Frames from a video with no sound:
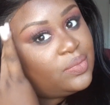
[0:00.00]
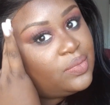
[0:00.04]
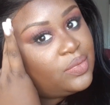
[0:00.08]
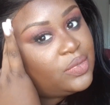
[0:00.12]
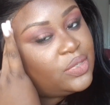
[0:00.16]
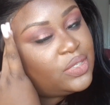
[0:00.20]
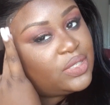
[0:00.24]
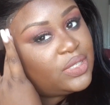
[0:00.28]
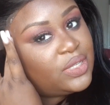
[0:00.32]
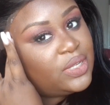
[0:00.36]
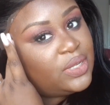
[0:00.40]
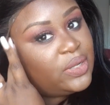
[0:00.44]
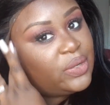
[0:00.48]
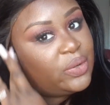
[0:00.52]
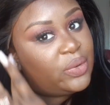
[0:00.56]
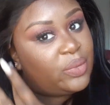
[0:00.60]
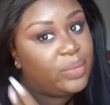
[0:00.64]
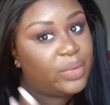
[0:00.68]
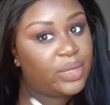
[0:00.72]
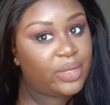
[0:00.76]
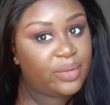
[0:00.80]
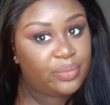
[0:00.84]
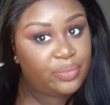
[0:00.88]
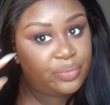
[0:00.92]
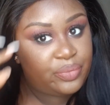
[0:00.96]
Just a little
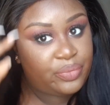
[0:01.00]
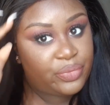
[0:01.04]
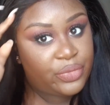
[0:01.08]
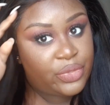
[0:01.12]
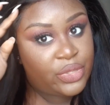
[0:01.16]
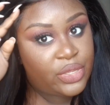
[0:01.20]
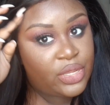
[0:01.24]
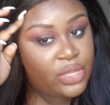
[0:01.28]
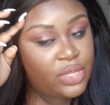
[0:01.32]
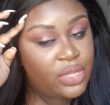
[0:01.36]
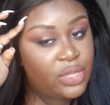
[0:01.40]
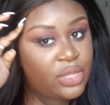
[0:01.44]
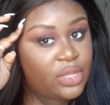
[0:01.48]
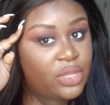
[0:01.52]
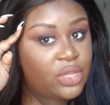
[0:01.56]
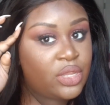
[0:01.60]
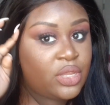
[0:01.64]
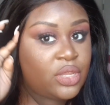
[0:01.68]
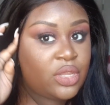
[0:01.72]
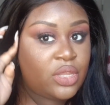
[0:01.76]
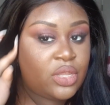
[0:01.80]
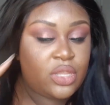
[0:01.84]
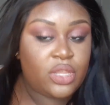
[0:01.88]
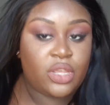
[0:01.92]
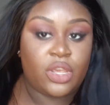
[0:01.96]
bit.
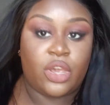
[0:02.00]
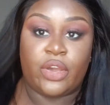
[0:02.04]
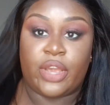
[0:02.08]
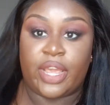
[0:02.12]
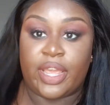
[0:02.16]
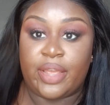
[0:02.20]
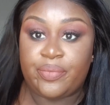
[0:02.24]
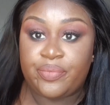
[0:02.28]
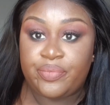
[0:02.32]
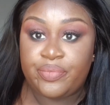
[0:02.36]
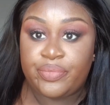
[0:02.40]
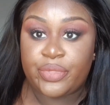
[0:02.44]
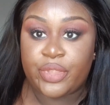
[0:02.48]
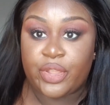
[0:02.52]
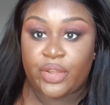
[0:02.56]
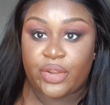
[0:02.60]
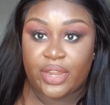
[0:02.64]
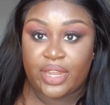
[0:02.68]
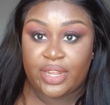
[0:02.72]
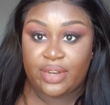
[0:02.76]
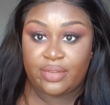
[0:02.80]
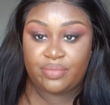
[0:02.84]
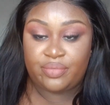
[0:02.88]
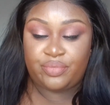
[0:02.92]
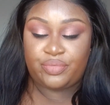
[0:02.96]
Okay, all
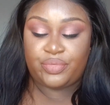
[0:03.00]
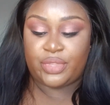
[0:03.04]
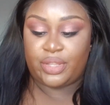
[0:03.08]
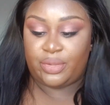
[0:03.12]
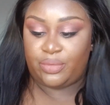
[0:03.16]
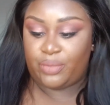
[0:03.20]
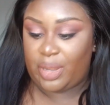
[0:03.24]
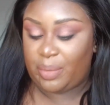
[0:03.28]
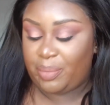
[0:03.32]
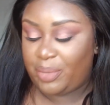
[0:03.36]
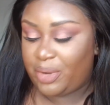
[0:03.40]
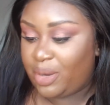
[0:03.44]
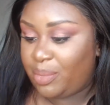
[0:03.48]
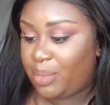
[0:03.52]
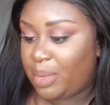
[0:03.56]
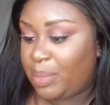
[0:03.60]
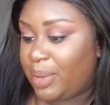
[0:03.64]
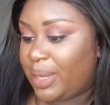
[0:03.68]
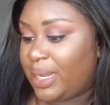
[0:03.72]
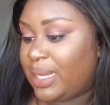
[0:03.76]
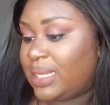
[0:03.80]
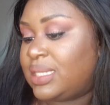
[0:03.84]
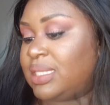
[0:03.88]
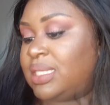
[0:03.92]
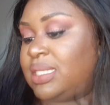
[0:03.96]
right. Wipe it on my
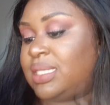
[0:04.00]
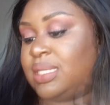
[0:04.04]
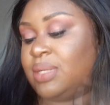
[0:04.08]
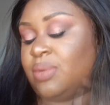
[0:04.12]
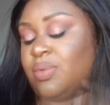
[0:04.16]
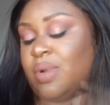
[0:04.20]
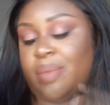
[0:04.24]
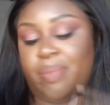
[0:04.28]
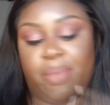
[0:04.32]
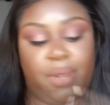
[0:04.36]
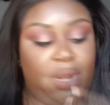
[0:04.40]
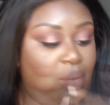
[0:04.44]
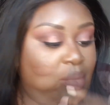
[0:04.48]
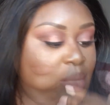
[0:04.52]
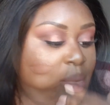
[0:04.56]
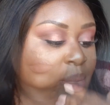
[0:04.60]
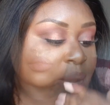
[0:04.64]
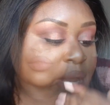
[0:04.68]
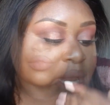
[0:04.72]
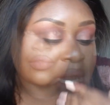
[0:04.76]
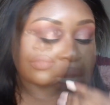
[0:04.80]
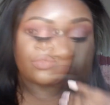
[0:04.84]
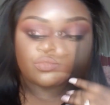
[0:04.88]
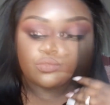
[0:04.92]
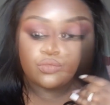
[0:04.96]
pants. Wipe it on my
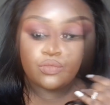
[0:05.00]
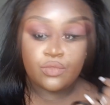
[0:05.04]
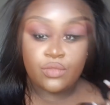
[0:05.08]
pant.